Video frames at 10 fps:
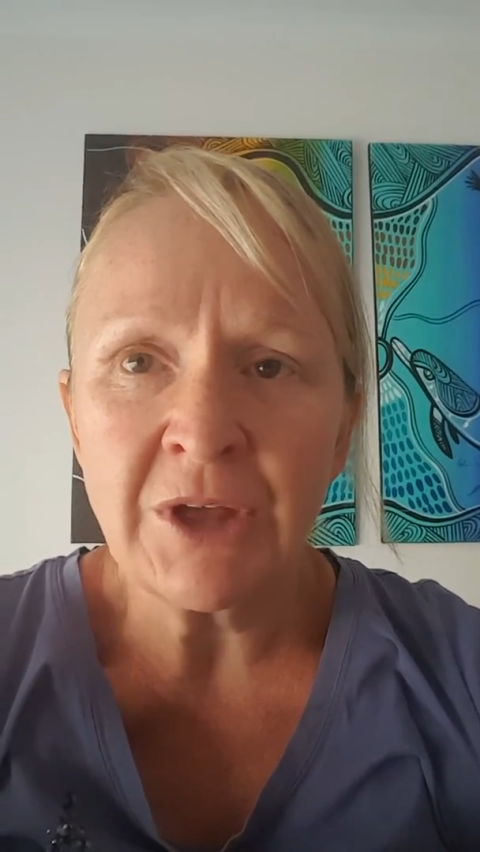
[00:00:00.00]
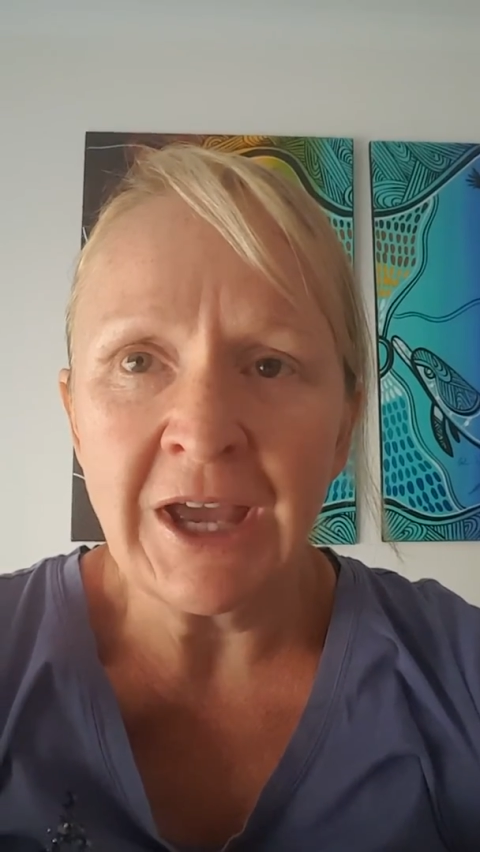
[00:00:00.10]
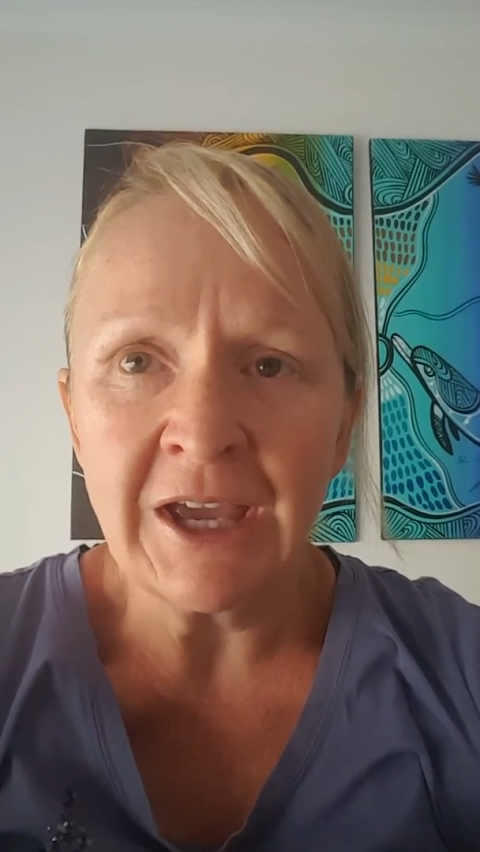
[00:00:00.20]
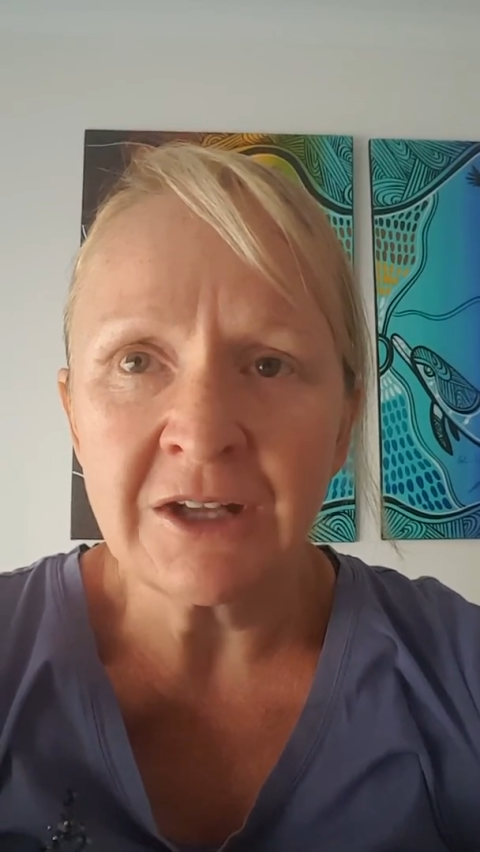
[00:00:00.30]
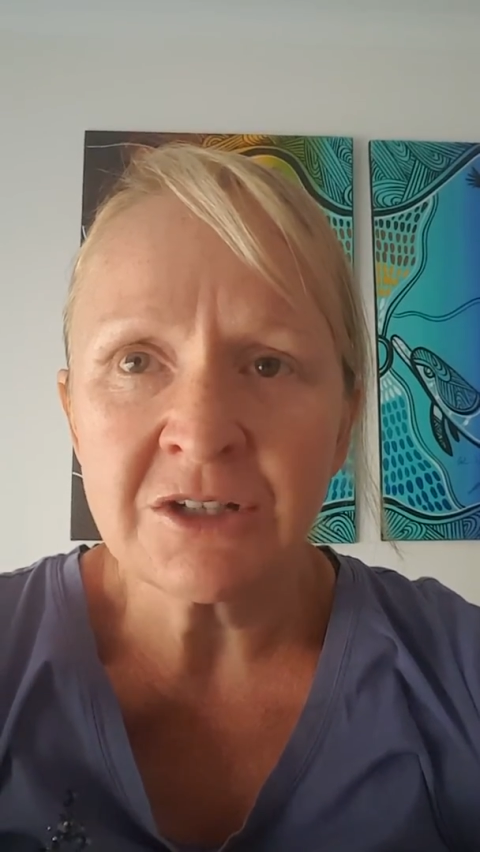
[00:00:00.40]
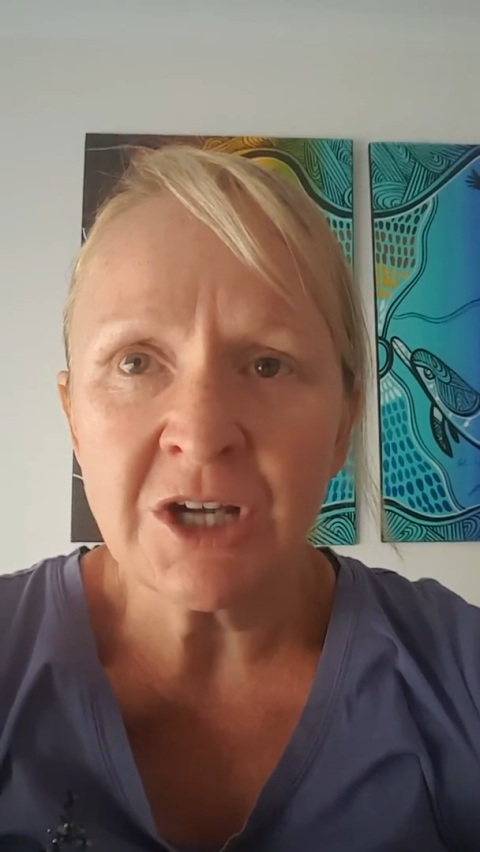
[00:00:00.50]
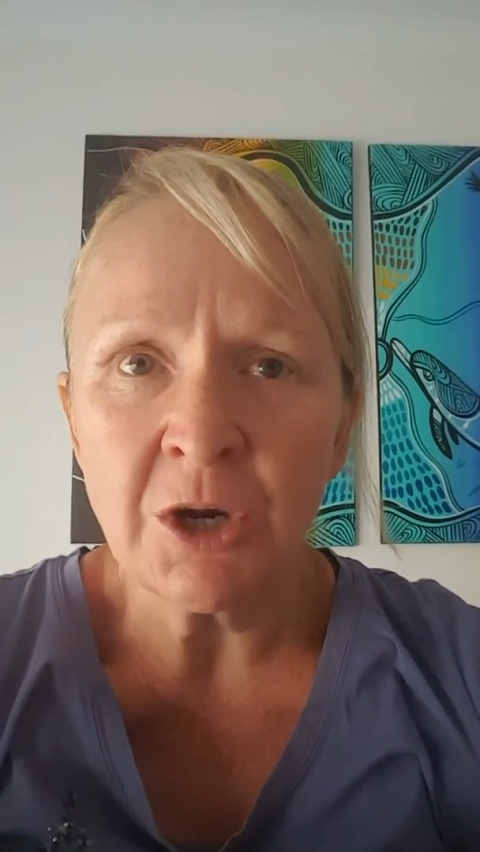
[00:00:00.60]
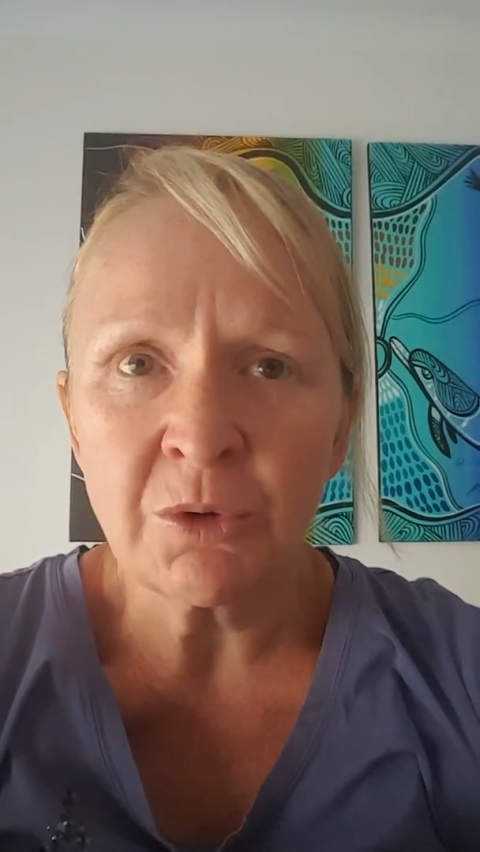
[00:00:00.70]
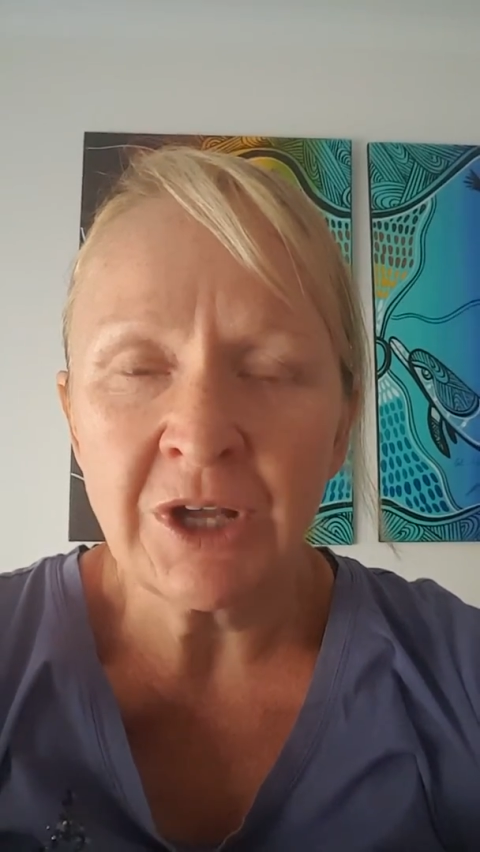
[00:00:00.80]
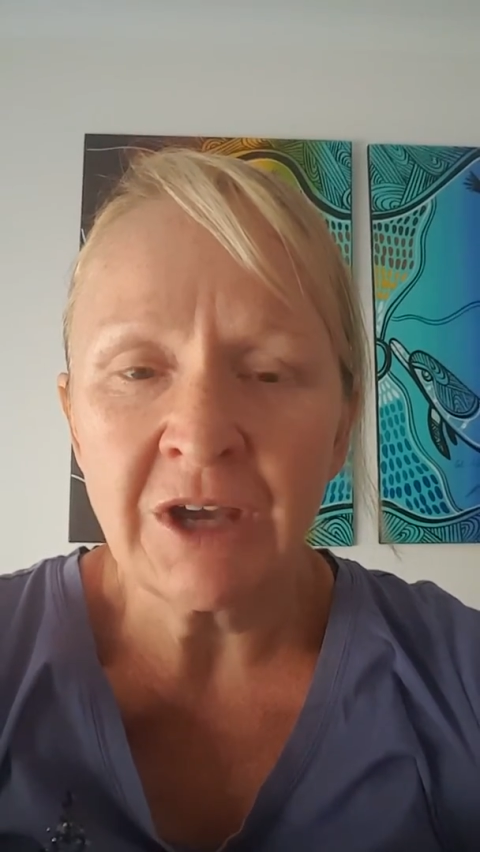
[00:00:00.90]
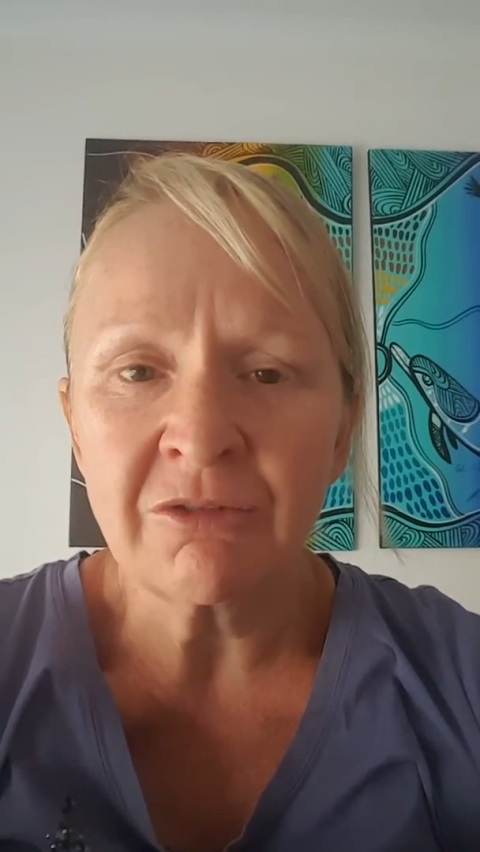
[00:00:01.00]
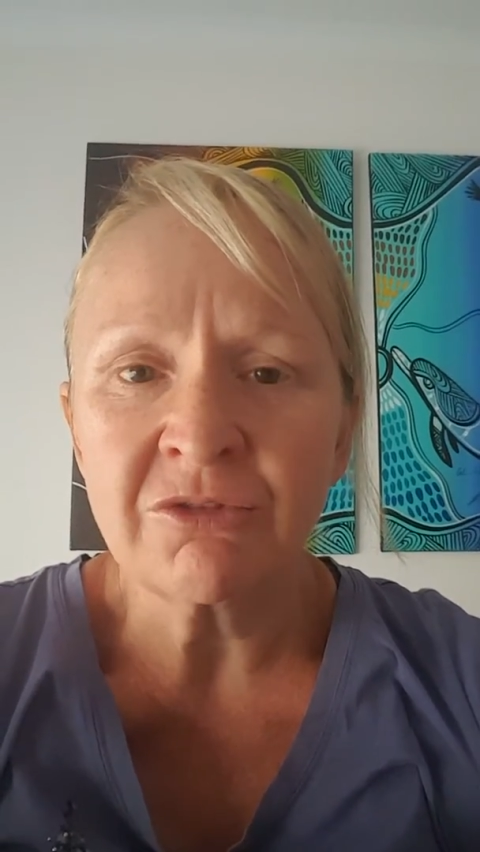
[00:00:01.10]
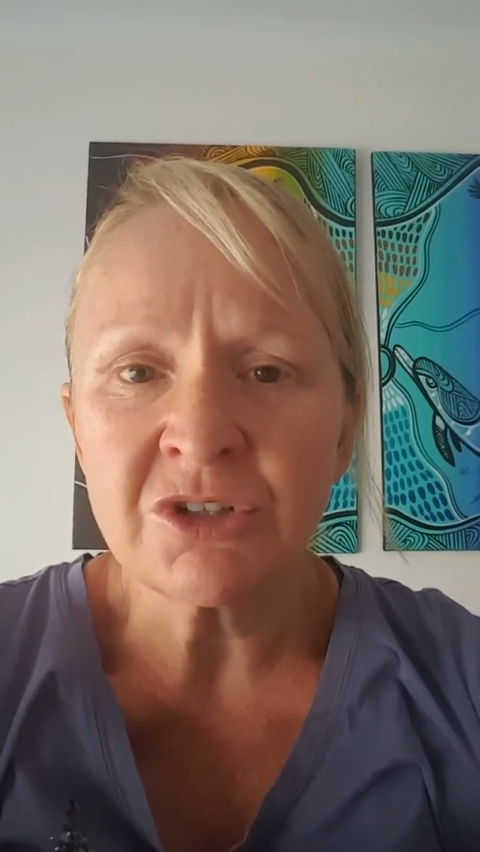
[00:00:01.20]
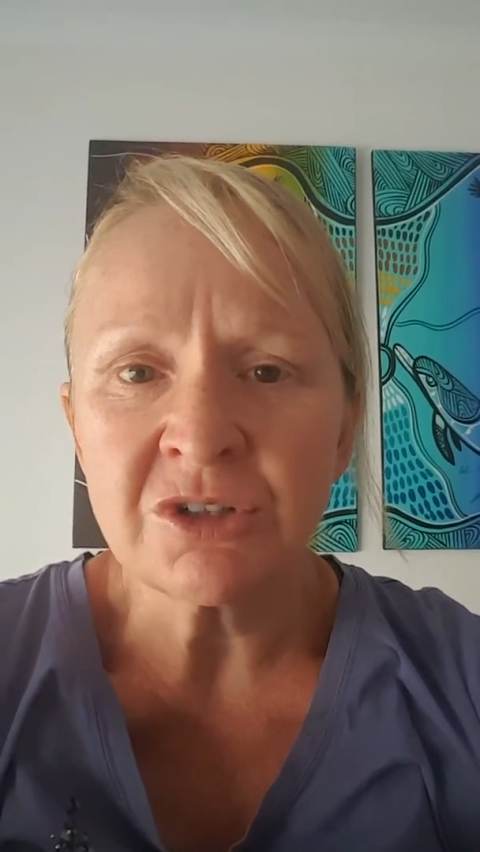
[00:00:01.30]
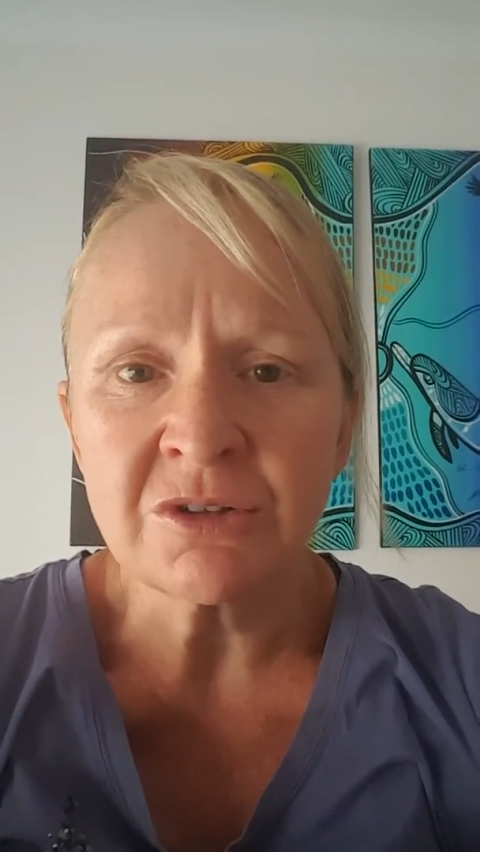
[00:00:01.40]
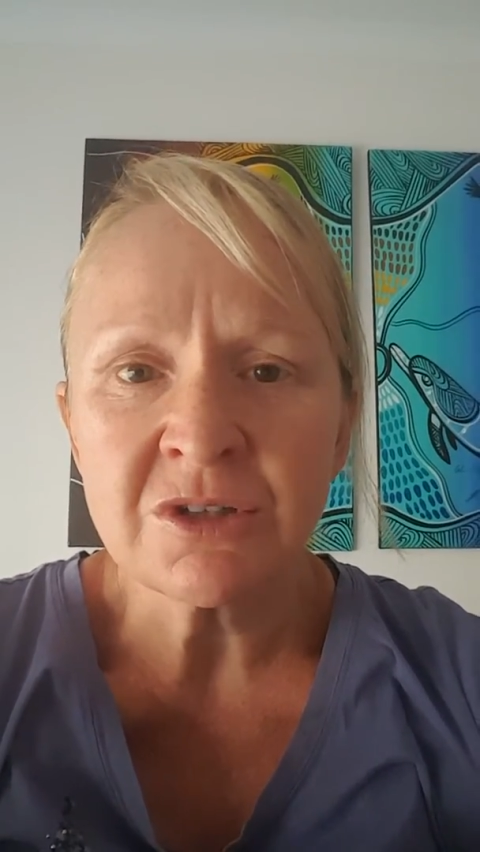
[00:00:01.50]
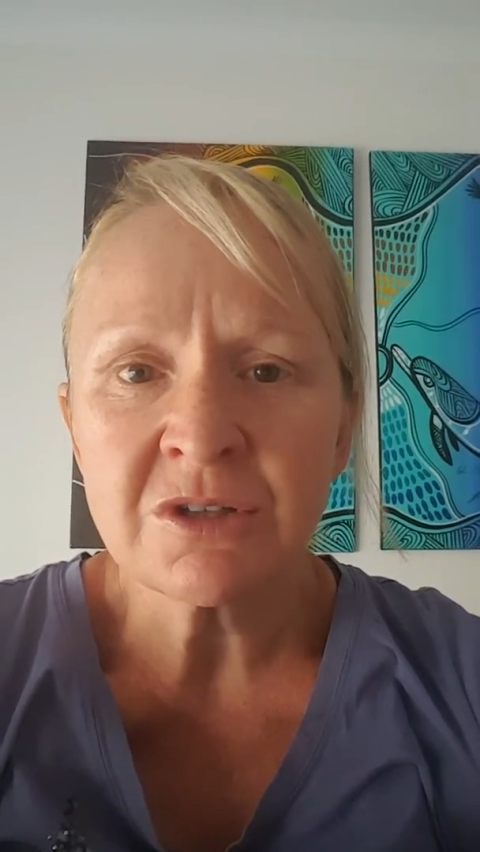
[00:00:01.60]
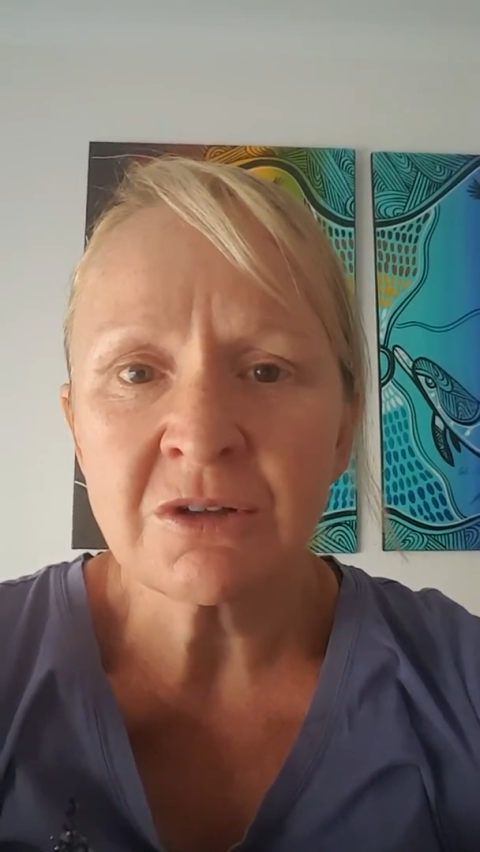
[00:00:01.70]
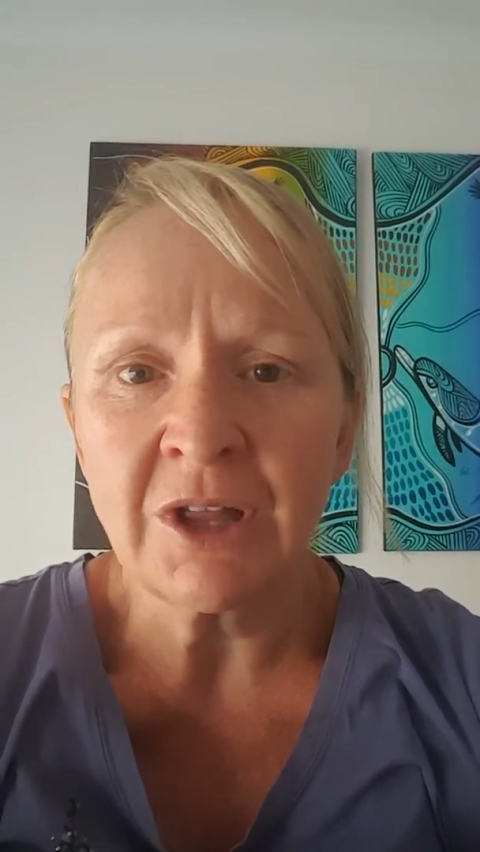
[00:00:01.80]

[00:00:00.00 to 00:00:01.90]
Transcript: and I would have visions